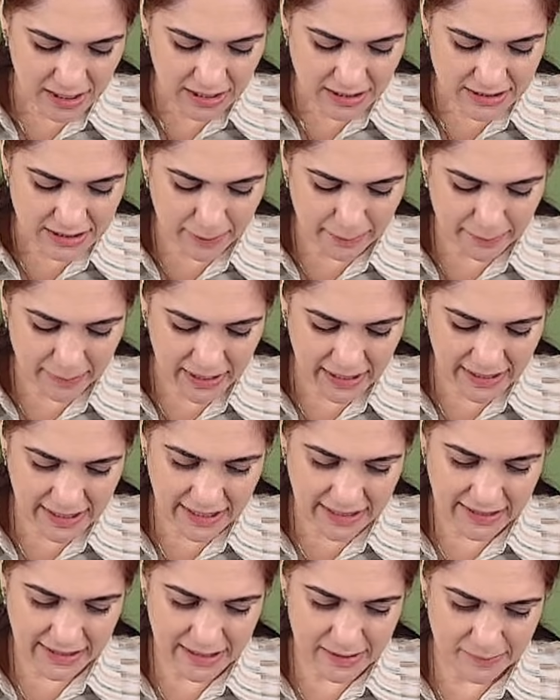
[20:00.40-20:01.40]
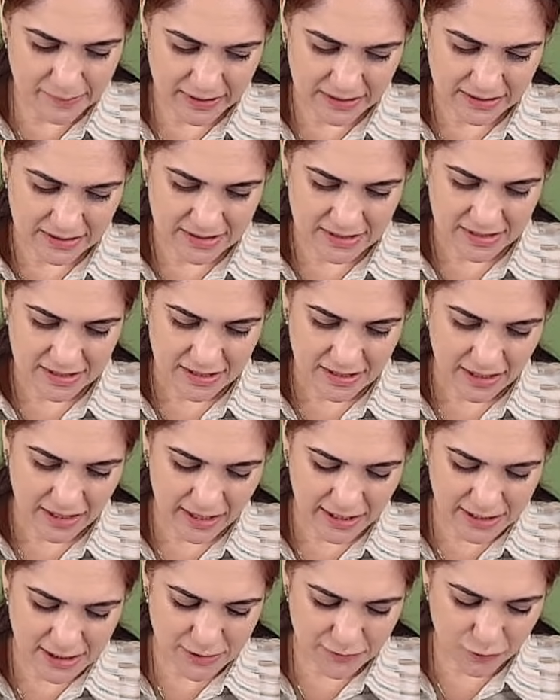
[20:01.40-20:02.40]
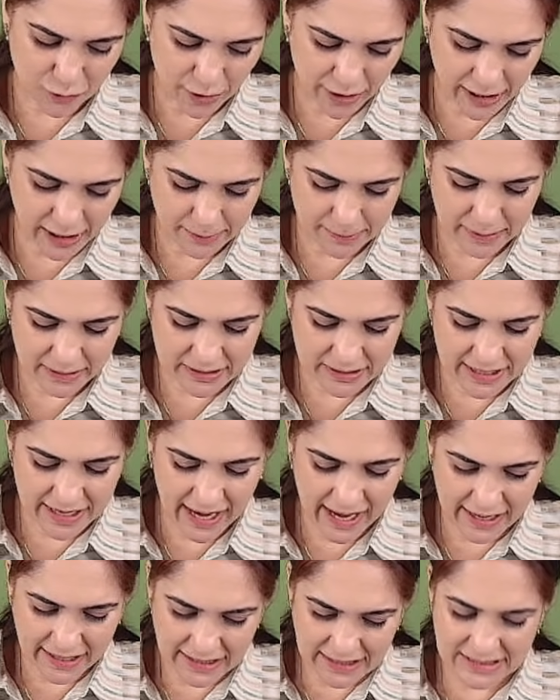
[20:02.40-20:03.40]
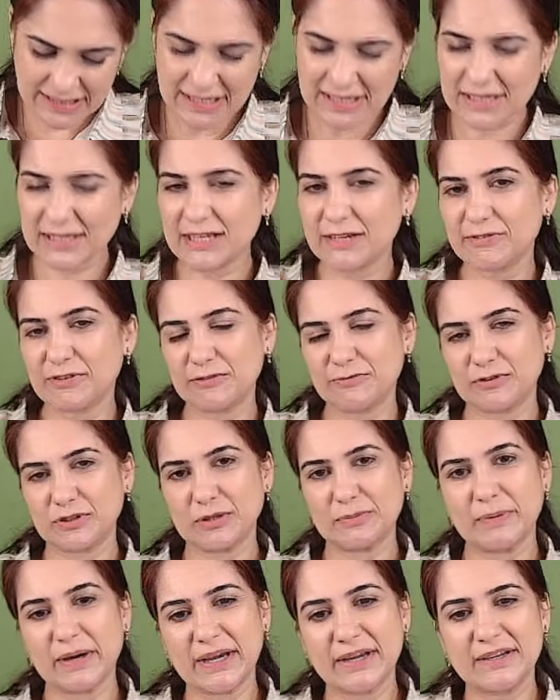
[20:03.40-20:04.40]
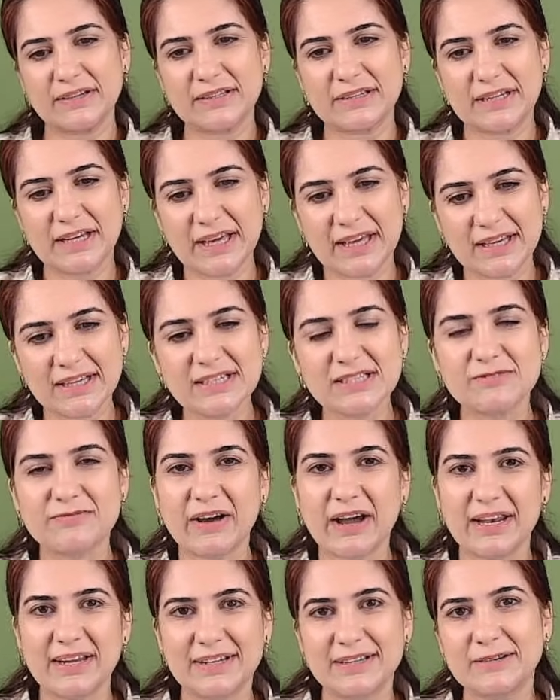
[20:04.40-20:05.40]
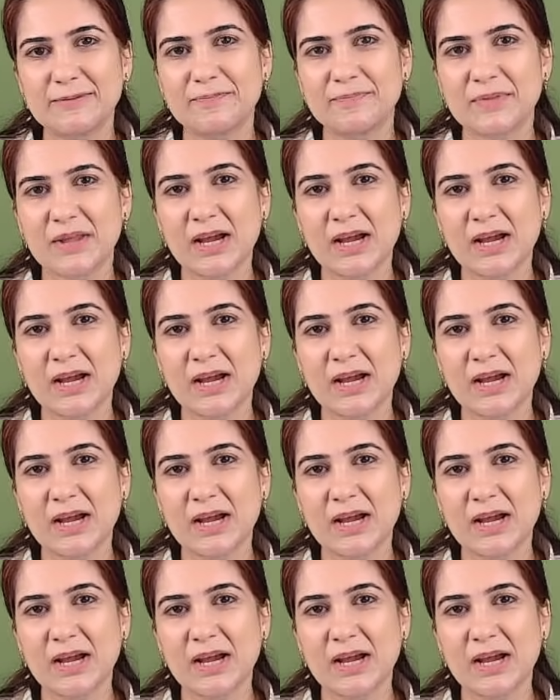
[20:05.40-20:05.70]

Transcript: The main agreement is void, but the guarantee given for the minor is valid.